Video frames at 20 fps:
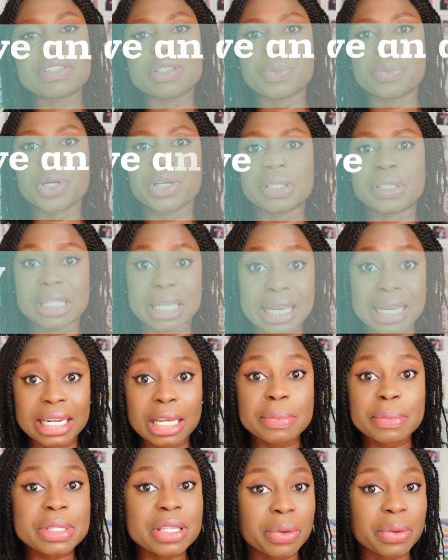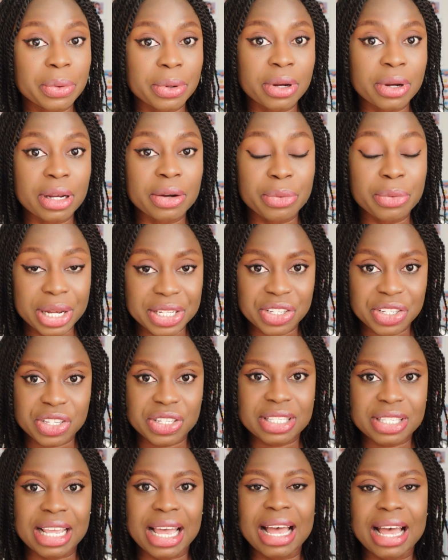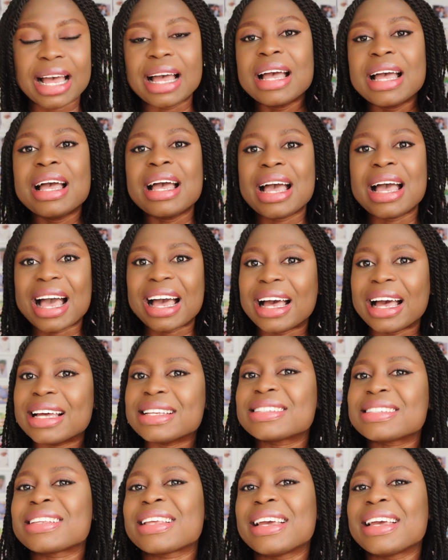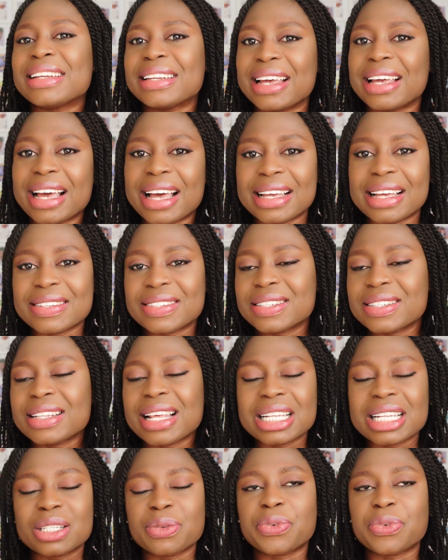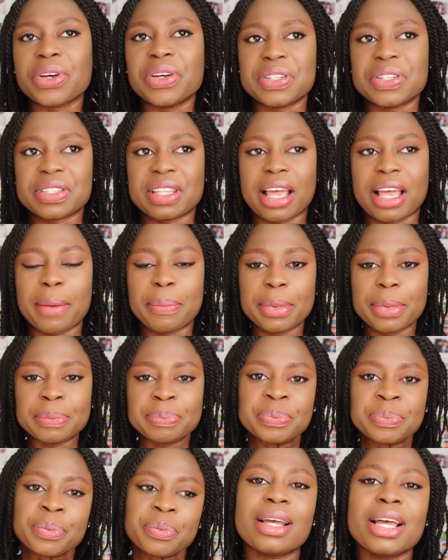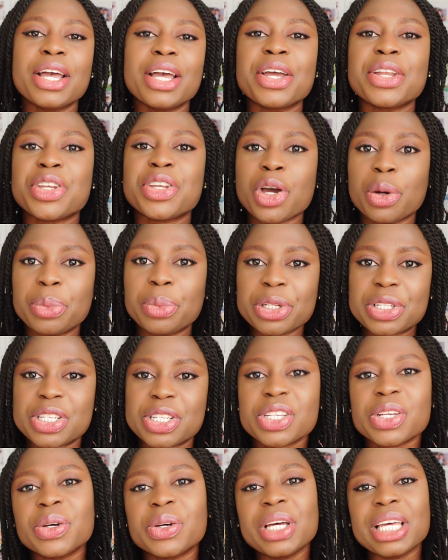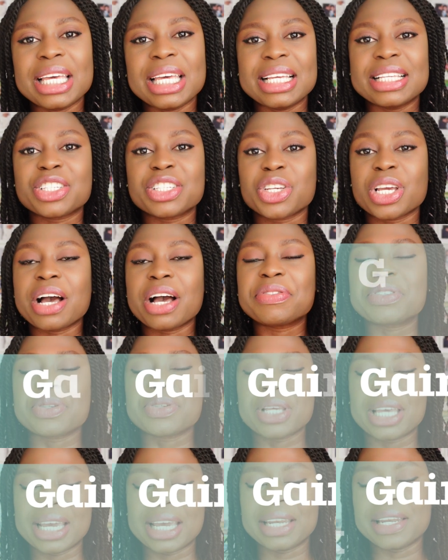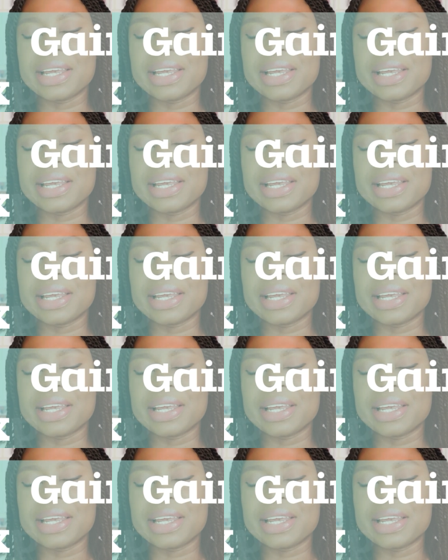to be on the NMC register as a nurse. That's the first step. Number two is you have to gain